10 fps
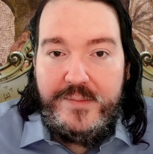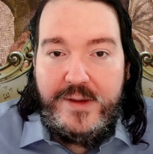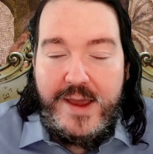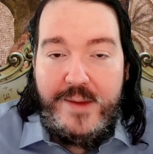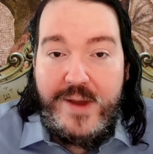
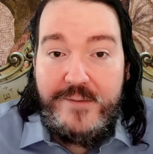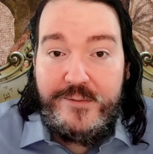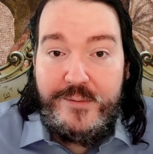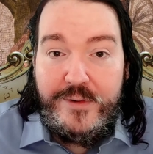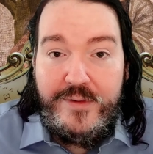came
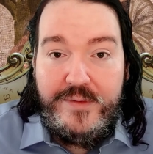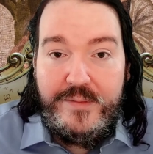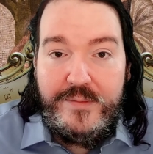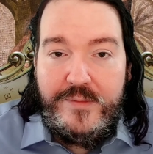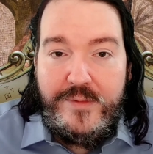afterwards,
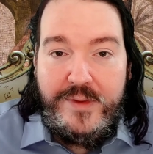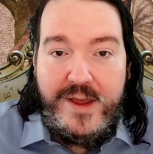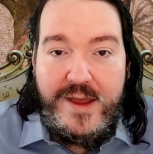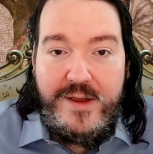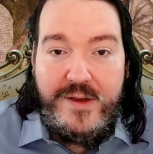
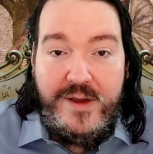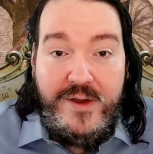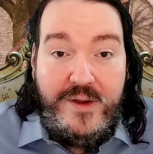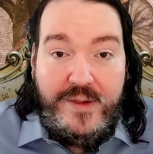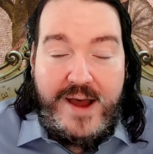they
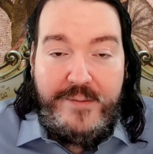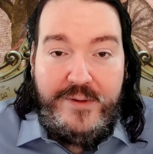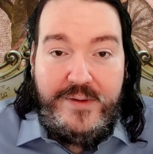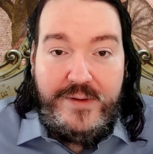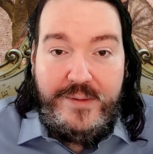
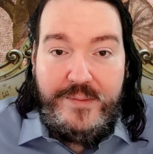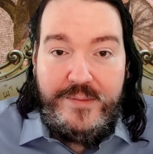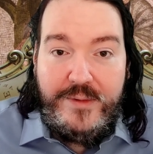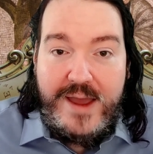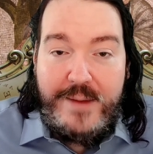loved
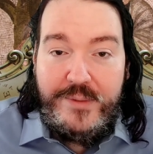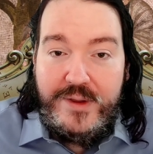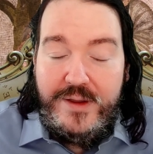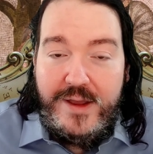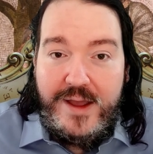
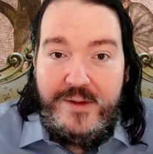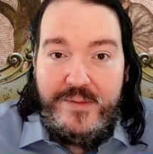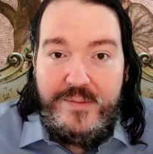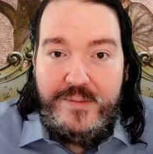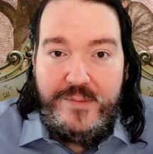gambling
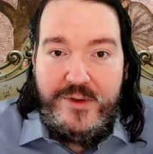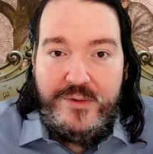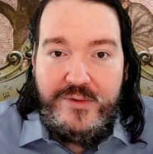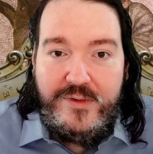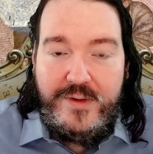and
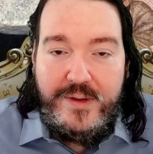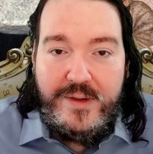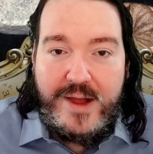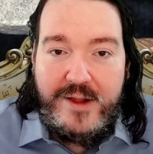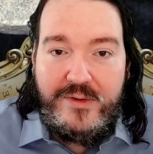used
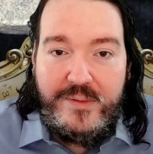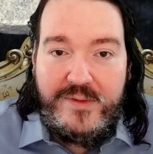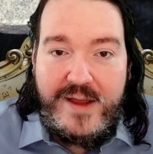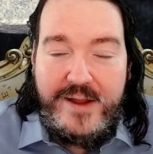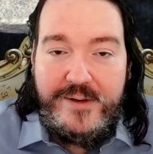lots of
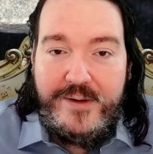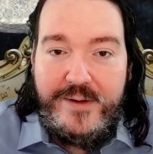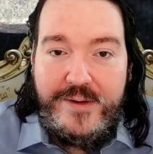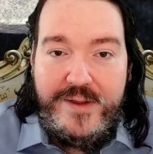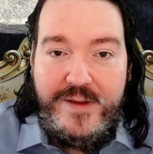standard
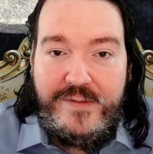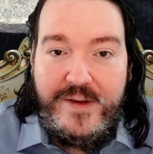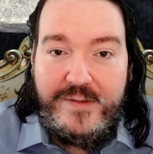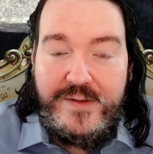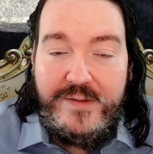
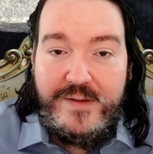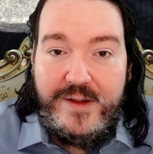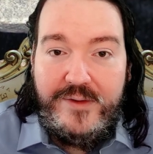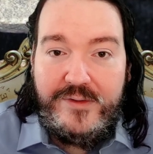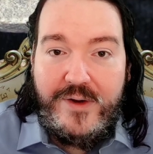D6s
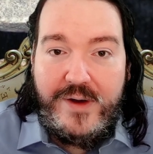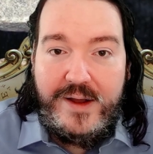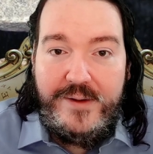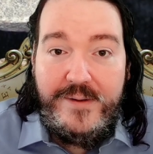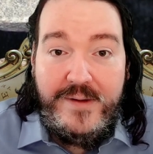and so
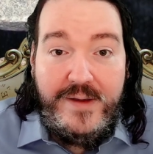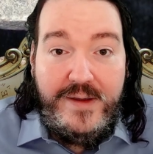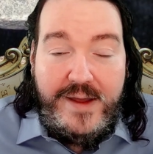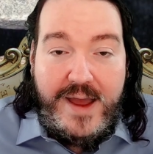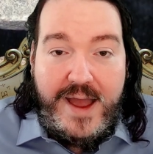on.
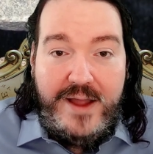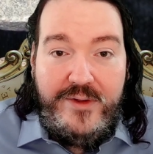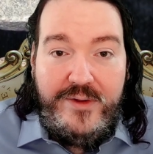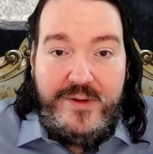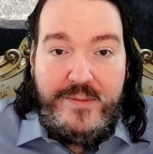
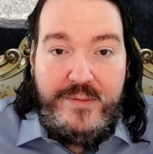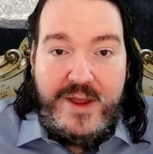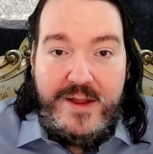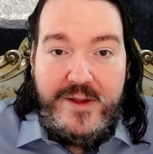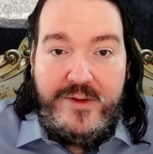And
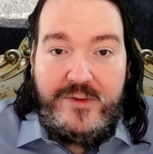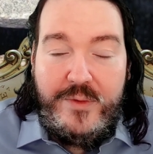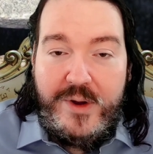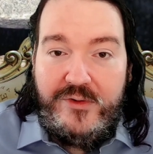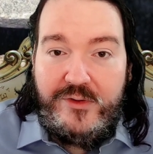they did so
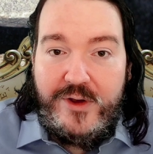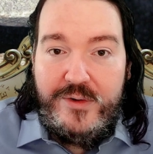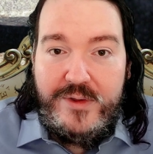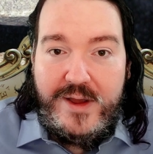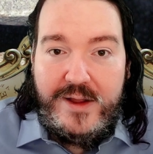much
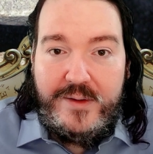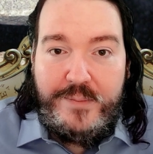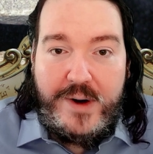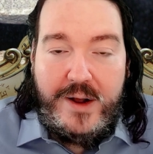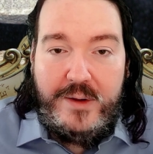so that
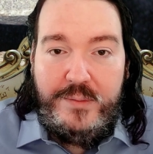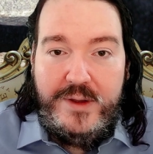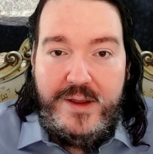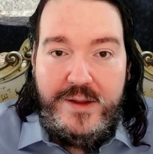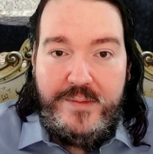
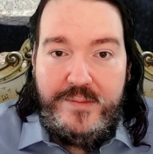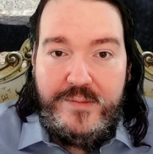probably